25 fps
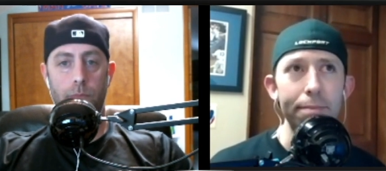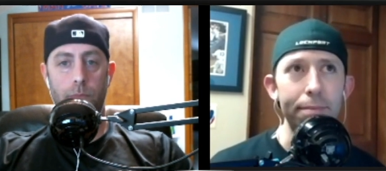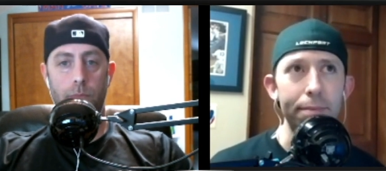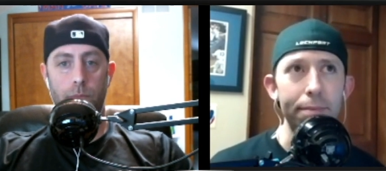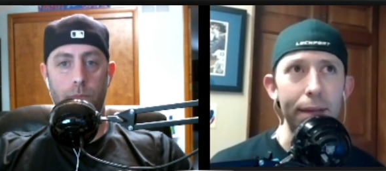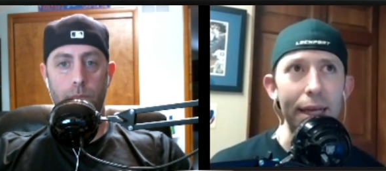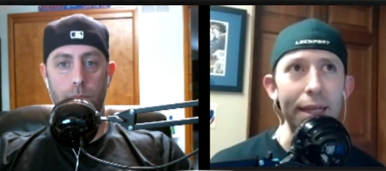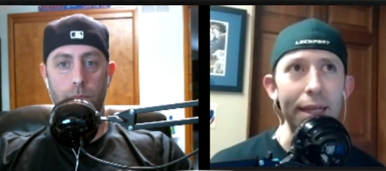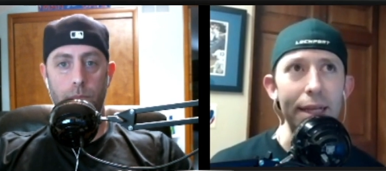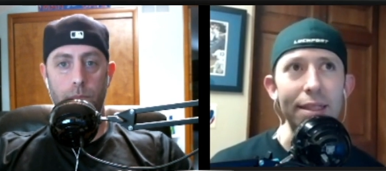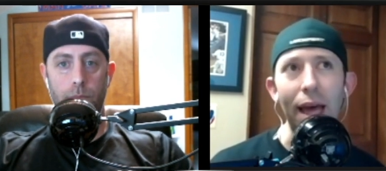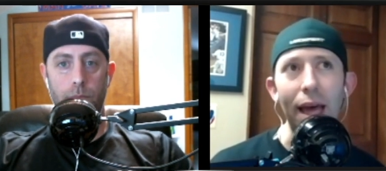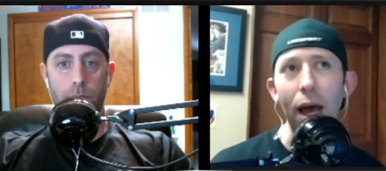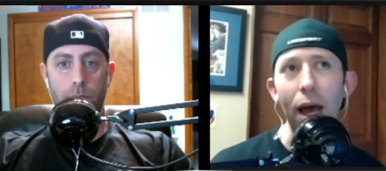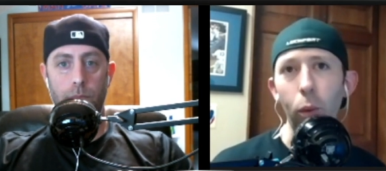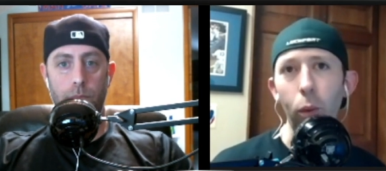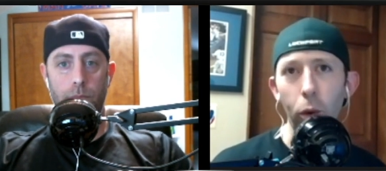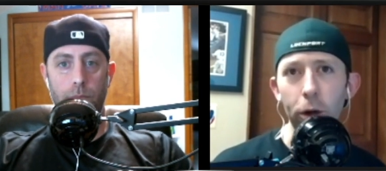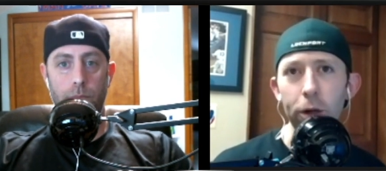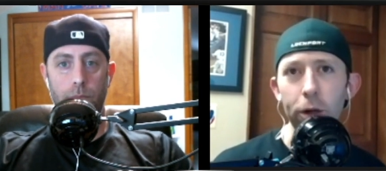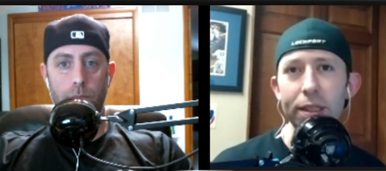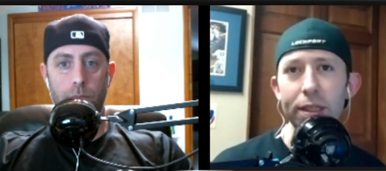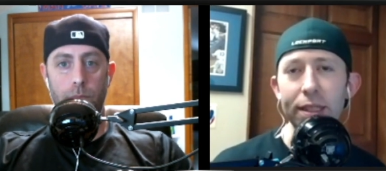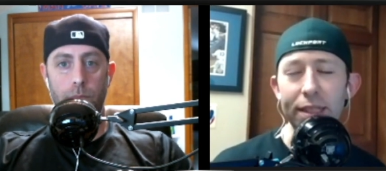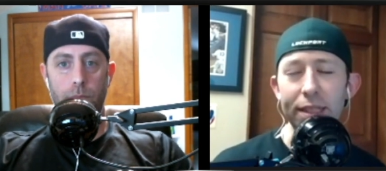Speaker 1: is that
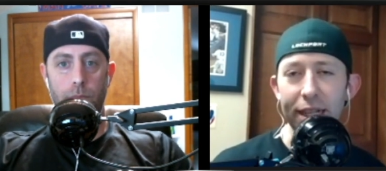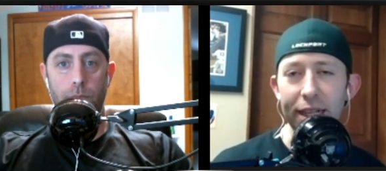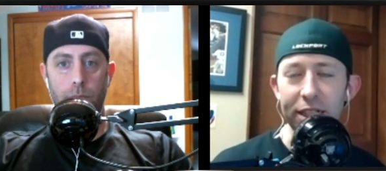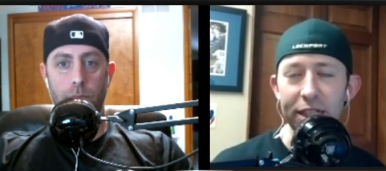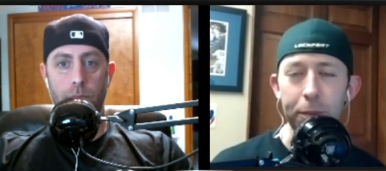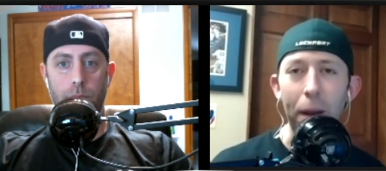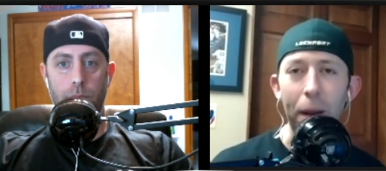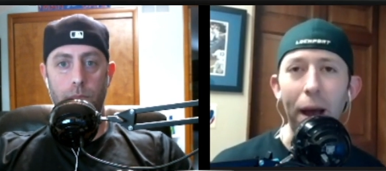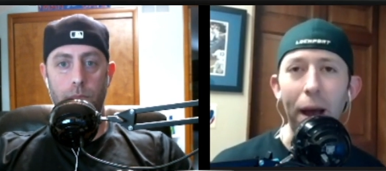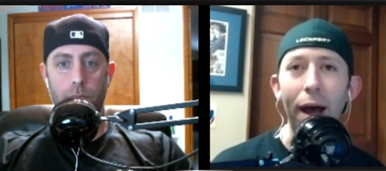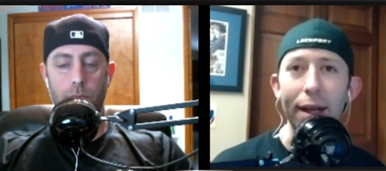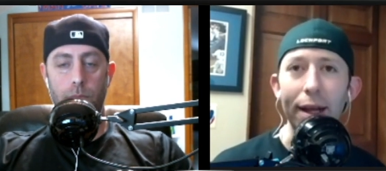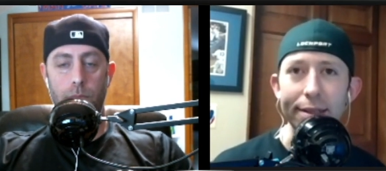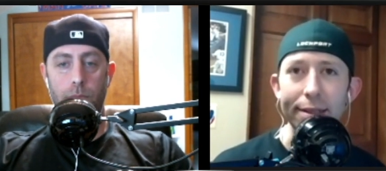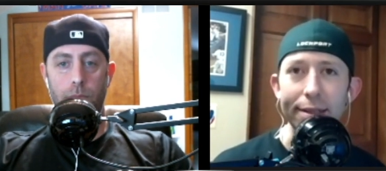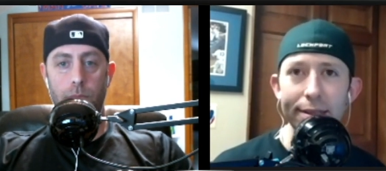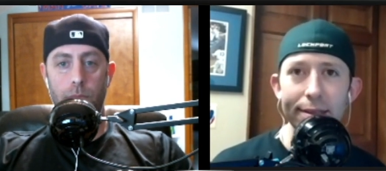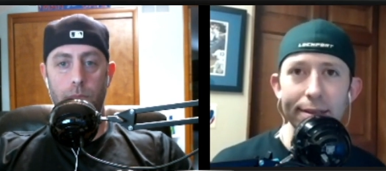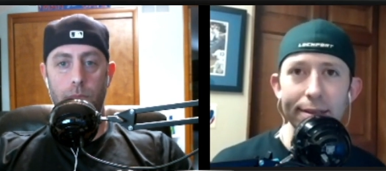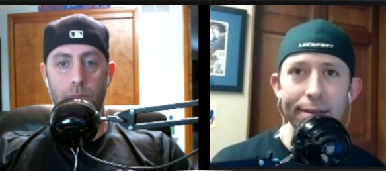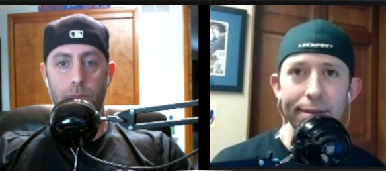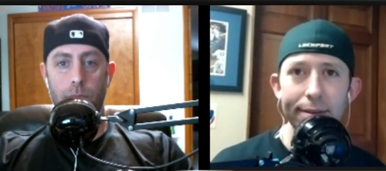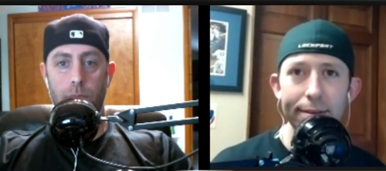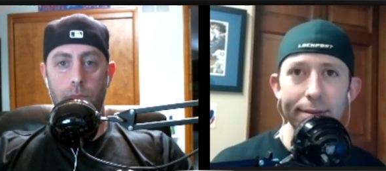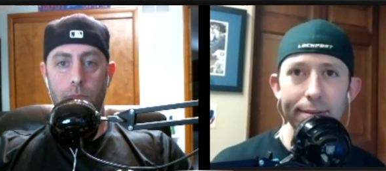worth six spots?
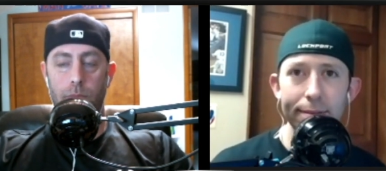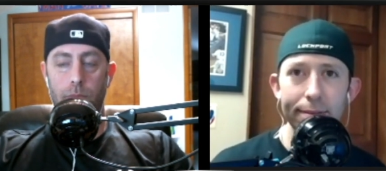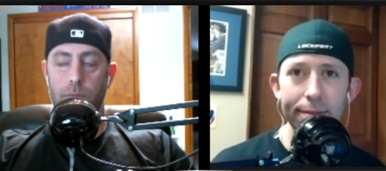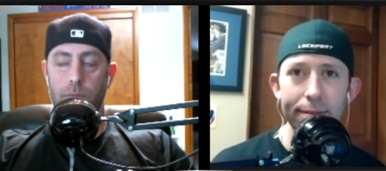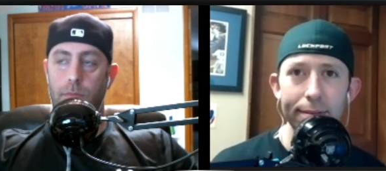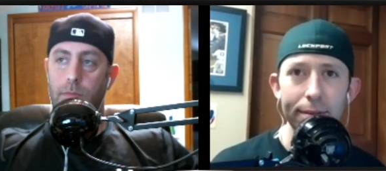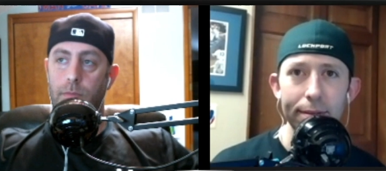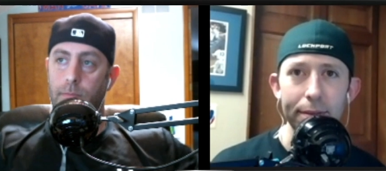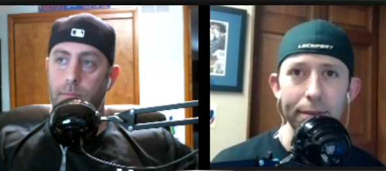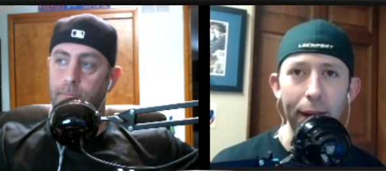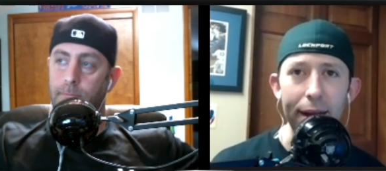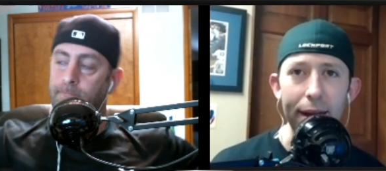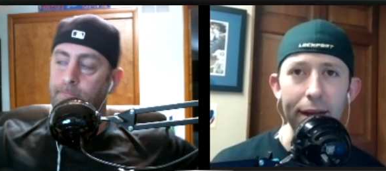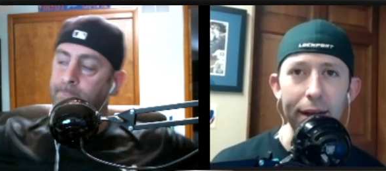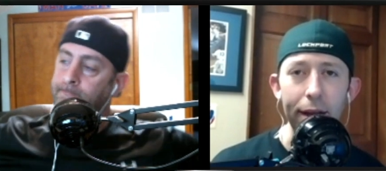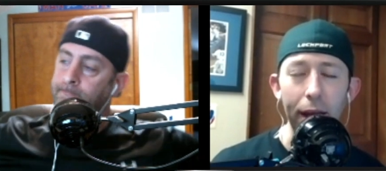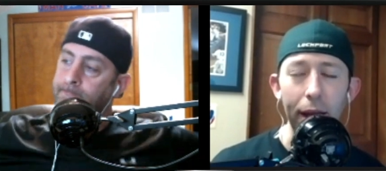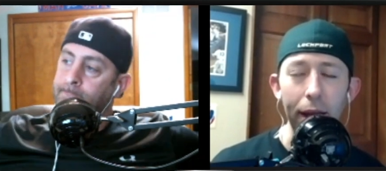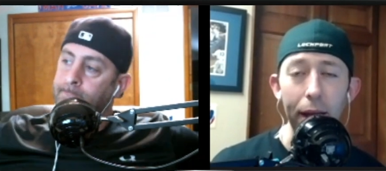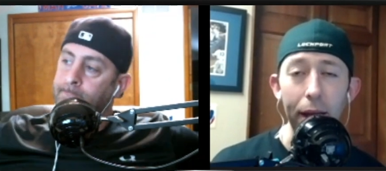Right?